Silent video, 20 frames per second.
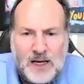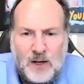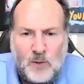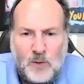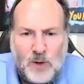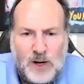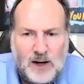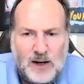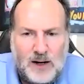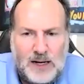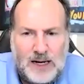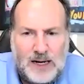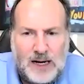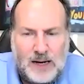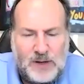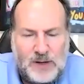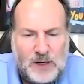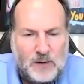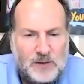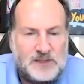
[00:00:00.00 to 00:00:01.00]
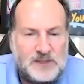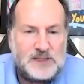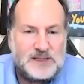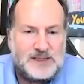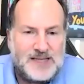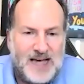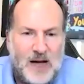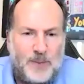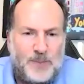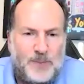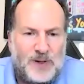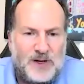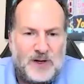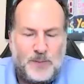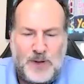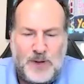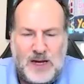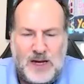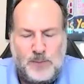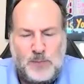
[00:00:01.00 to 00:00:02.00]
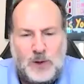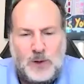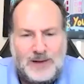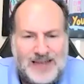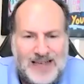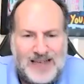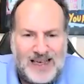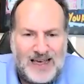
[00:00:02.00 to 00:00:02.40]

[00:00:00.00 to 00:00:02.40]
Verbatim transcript: where, uh, you know, this has happened to people.